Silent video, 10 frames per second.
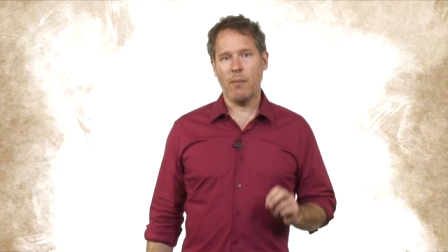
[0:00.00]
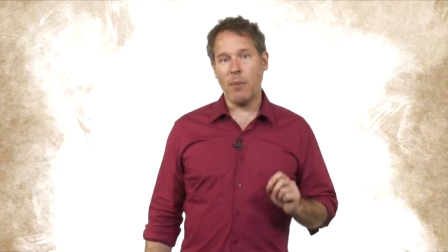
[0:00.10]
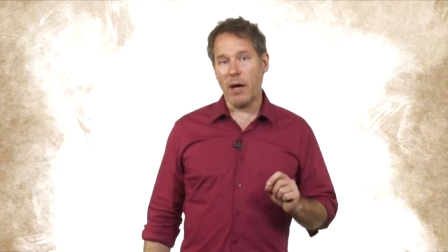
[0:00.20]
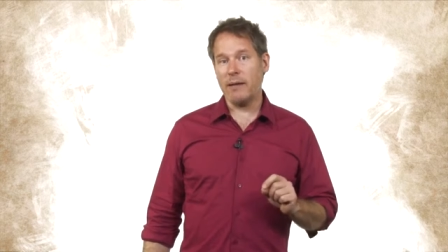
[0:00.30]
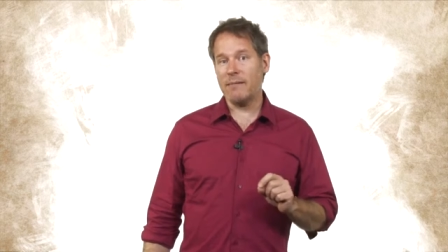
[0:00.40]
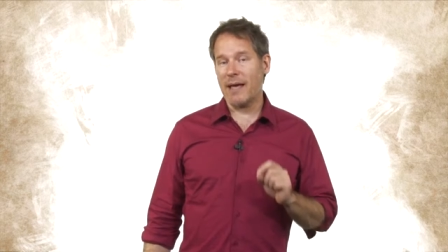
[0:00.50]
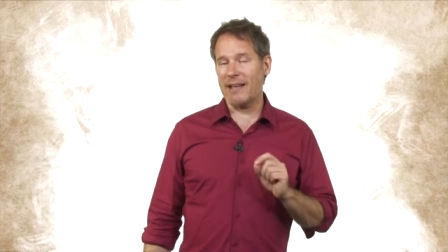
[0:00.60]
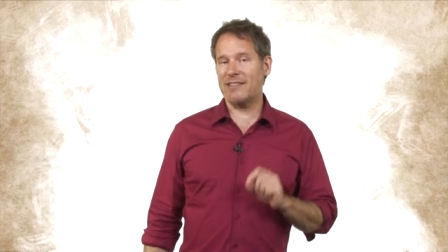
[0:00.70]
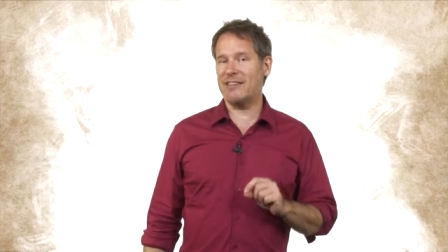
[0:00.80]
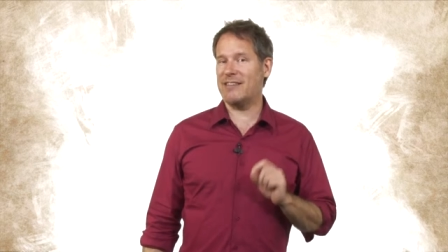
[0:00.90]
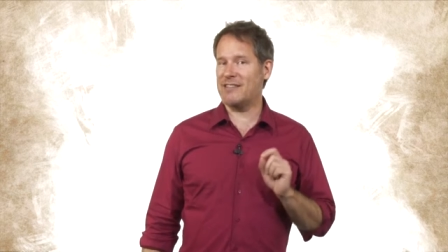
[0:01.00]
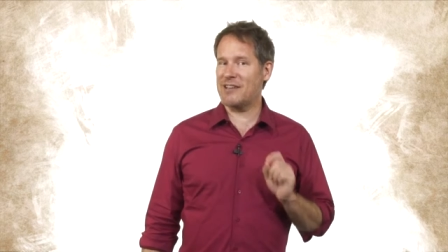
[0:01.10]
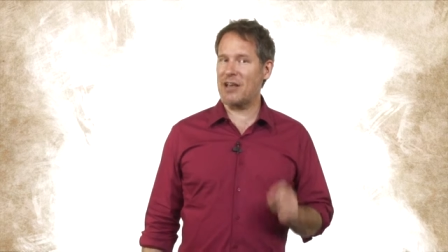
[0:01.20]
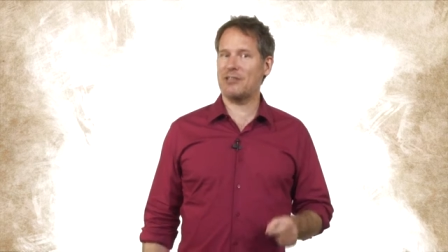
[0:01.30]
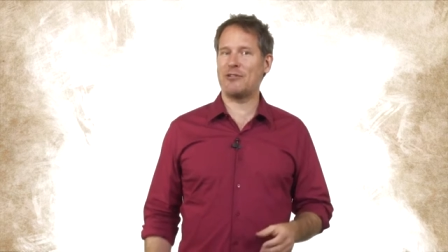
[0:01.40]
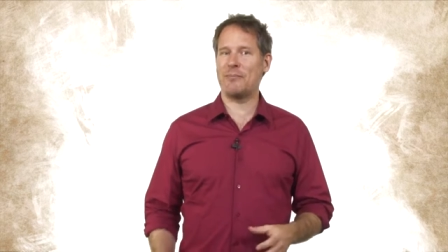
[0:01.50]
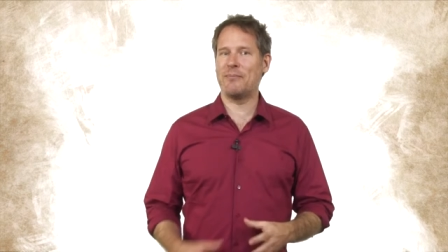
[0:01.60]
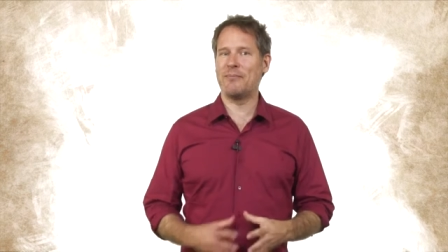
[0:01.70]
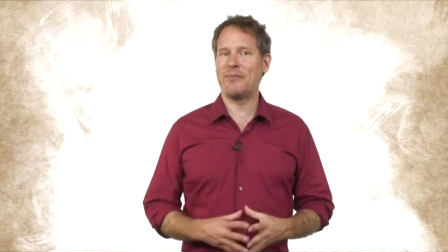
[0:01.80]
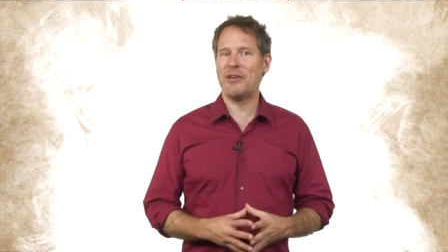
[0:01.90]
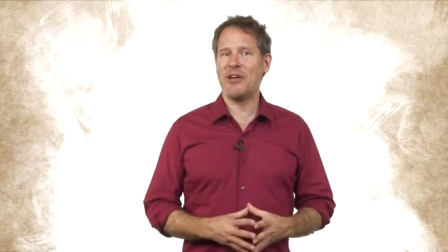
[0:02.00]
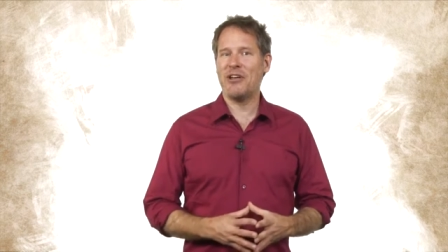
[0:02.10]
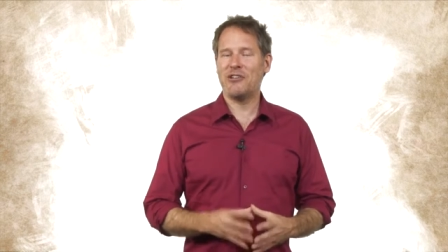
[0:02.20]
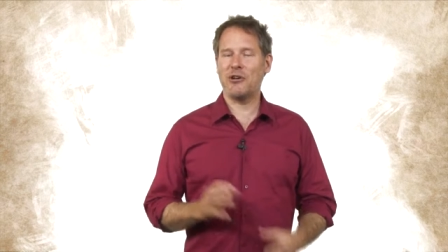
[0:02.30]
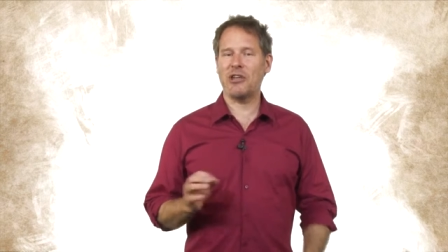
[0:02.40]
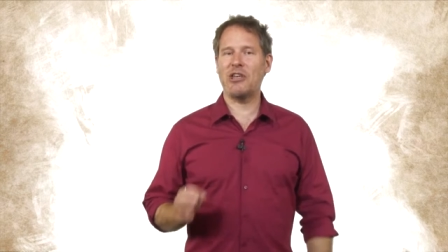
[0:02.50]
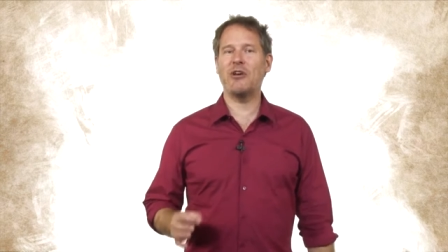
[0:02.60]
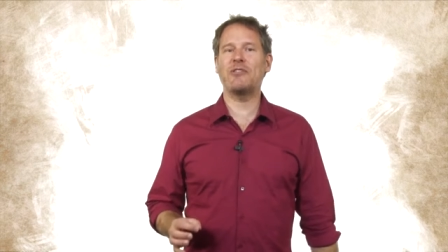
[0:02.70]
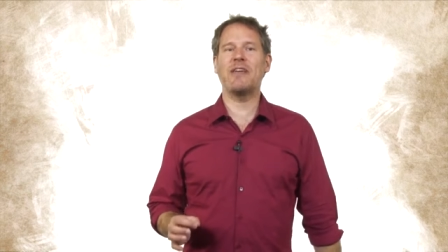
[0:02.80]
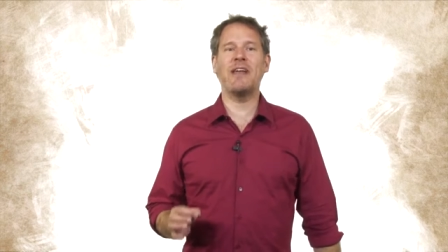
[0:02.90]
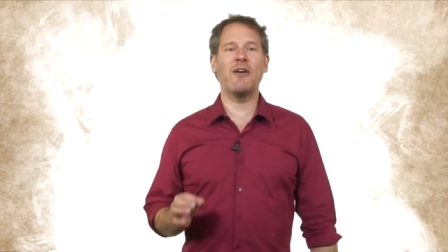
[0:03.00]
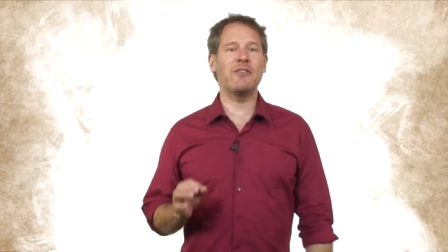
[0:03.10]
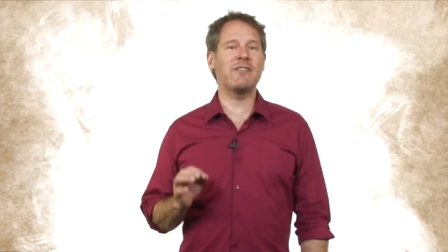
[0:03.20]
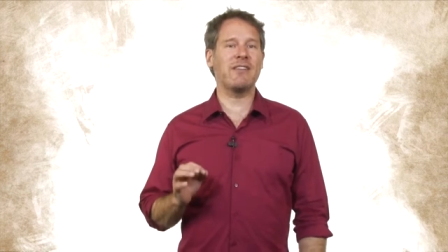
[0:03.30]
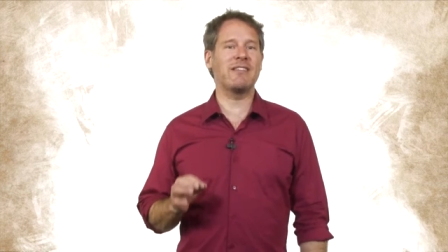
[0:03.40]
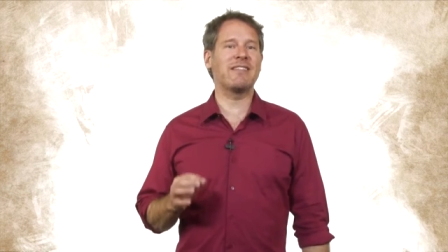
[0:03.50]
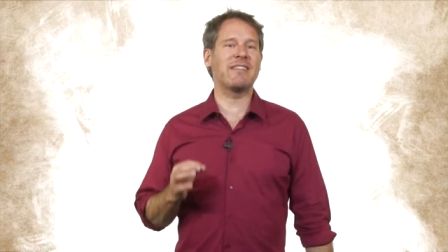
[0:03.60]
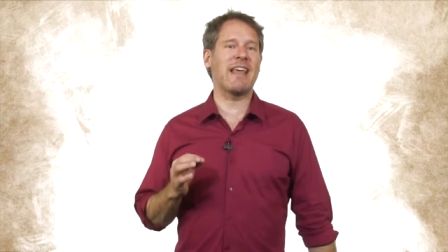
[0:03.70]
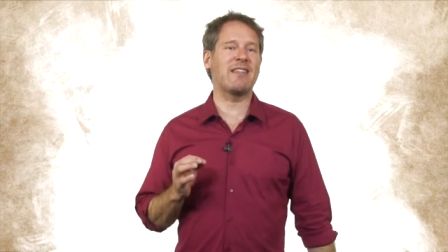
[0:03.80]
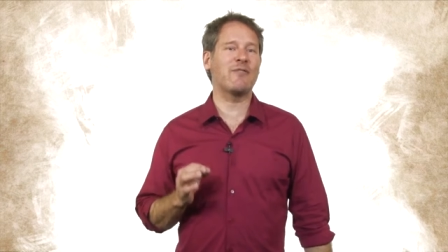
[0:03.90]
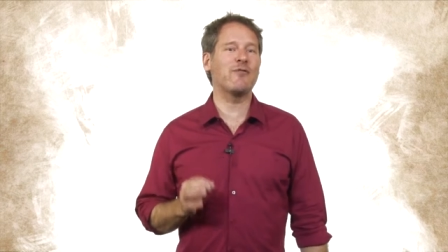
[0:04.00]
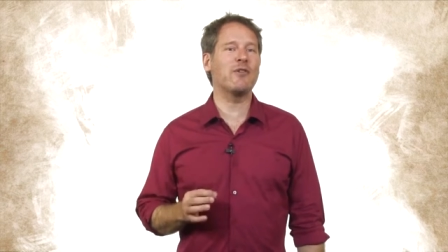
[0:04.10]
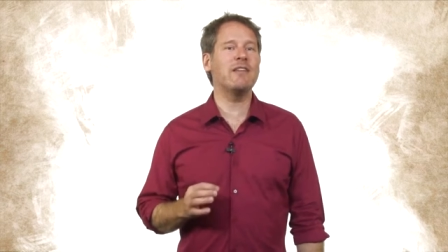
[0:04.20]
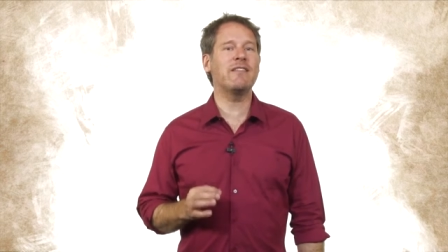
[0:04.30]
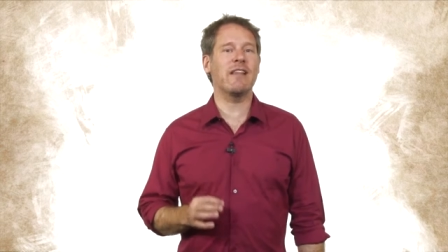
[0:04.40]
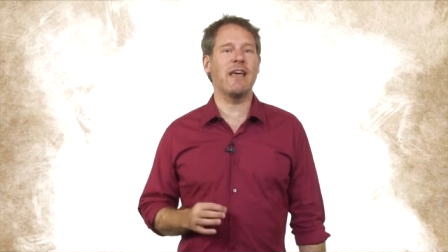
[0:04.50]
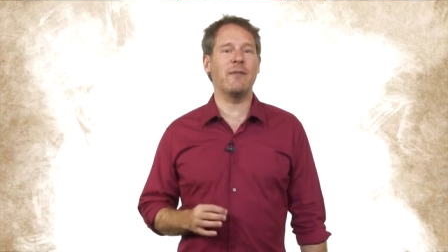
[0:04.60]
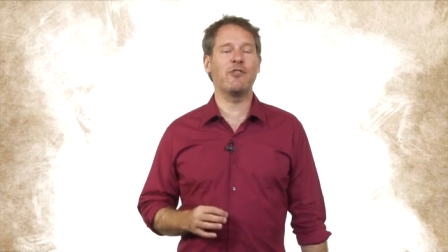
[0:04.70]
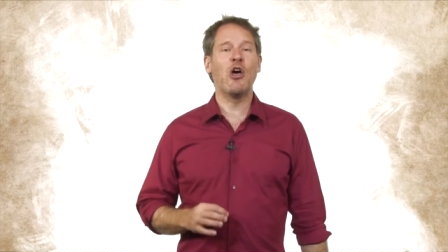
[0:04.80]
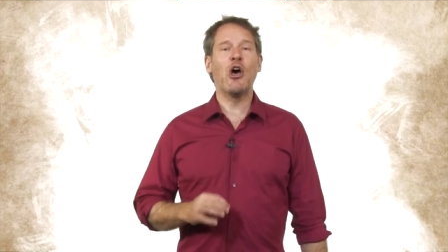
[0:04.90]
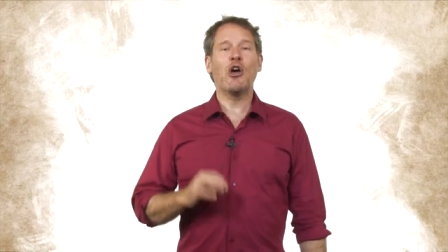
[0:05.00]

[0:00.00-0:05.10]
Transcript: But, as is his custom, Don Quixote now insists that the freed slaves